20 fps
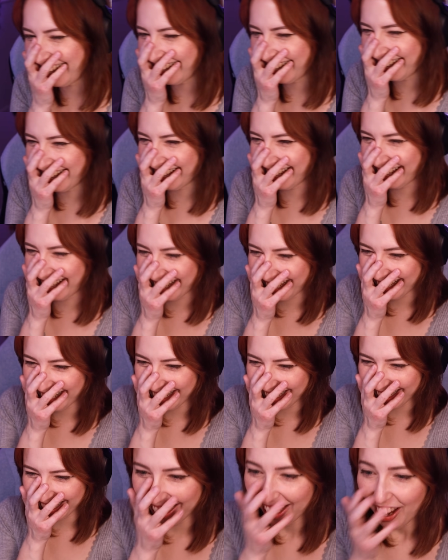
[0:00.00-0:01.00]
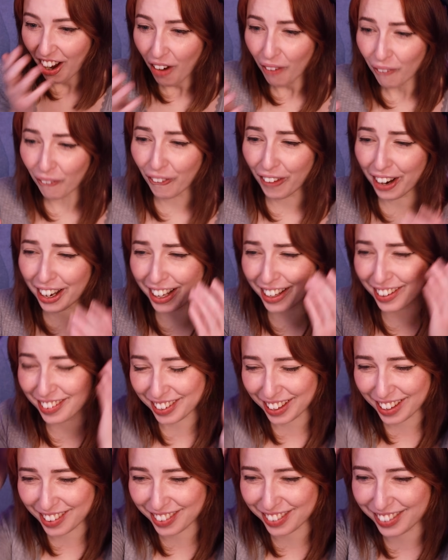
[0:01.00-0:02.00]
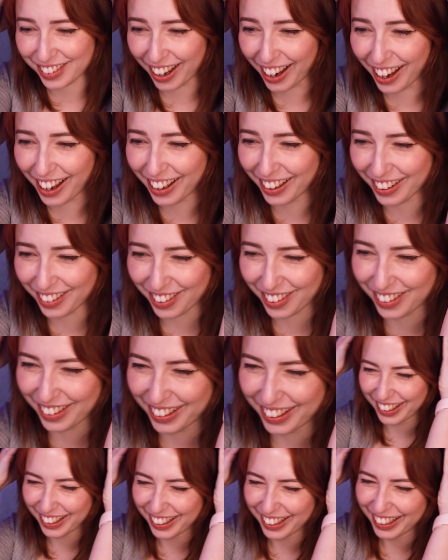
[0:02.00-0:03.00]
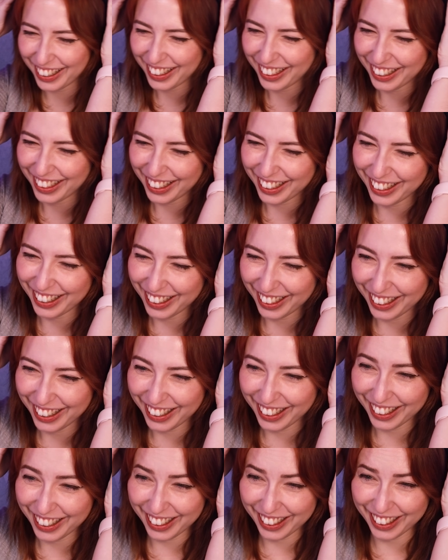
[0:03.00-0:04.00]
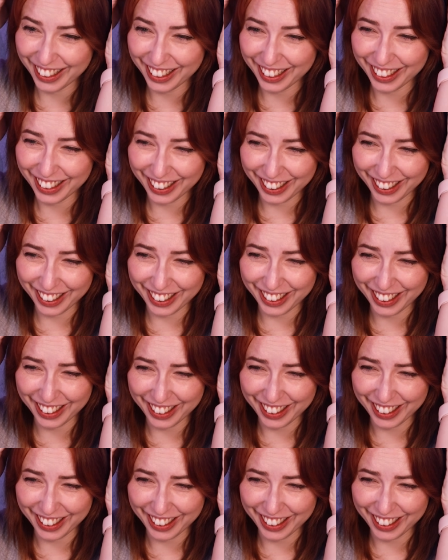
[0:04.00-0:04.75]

I love you! What is this dance? Oh, so